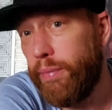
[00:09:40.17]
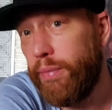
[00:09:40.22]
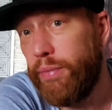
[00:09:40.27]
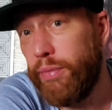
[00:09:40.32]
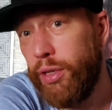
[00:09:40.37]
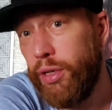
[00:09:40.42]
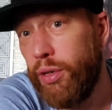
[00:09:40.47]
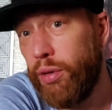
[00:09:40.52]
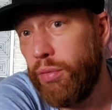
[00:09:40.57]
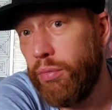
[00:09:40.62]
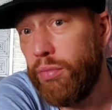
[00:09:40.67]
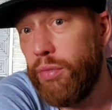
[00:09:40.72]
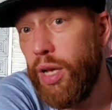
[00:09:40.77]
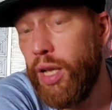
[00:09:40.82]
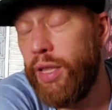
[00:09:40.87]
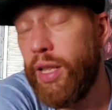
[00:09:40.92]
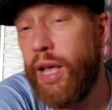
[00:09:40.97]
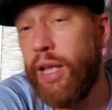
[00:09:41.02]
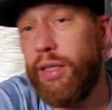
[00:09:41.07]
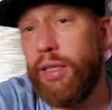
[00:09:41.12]
You know,
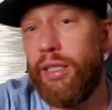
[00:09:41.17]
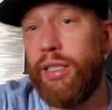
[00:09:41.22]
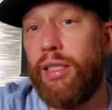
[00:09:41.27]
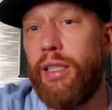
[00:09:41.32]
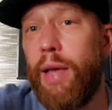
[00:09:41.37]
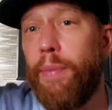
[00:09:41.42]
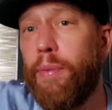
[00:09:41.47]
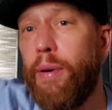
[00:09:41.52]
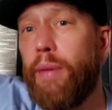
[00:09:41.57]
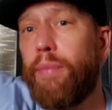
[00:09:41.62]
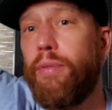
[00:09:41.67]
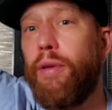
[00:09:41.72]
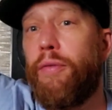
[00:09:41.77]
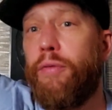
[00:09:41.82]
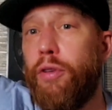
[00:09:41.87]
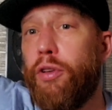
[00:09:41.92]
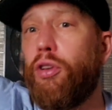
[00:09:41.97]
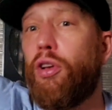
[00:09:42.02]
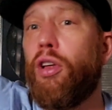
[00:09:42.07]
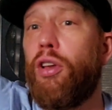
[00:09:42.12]
and that the step up, if
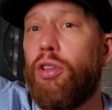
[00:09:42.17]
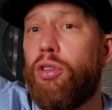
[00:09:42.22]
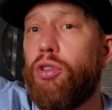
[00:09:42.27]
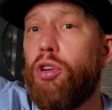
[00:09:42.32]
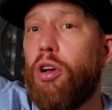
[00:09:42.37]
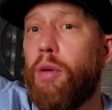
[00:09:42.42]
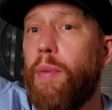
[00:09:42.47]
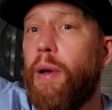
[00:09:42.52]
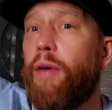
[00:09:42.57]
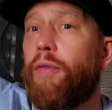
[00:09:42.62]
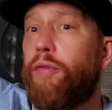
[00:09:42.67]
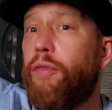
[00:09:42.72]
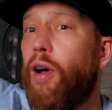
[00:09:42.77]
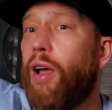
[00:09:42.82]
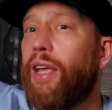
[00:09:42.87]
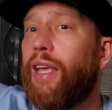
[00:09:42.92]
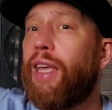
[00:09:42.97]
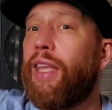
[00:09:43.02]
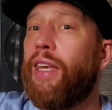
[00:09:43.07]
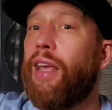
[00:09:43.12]
you're going to talk about
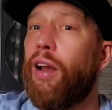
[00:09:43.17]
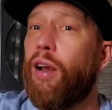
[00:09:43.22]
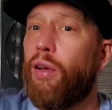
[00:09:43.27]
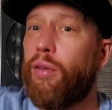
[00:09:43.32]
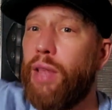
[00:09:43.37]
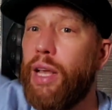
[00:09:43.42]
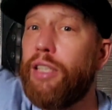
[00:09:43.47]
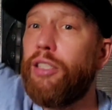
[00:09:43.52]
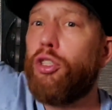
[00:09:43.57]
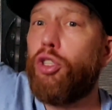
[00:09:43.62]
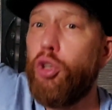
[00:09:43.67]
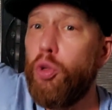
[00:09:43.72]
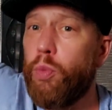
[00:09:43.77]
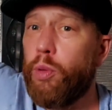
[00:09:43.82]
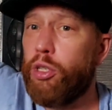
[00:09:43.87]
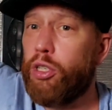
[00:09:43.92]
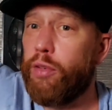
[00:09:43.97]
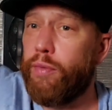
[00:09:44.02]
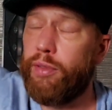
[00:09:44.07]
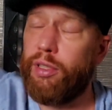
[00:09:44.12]
fighting Canelo, that's too
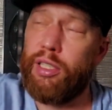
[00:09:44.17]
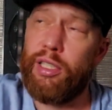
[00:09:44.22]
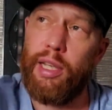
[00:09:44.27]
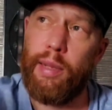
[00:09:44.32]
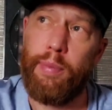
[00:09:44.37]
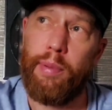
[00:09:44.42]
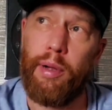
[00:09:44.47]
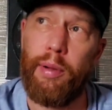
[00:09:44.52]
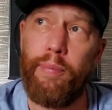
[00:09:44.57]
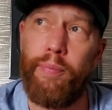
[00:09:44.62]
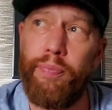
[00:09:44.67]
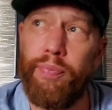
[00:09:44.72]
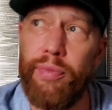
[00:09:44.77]
much of a step up.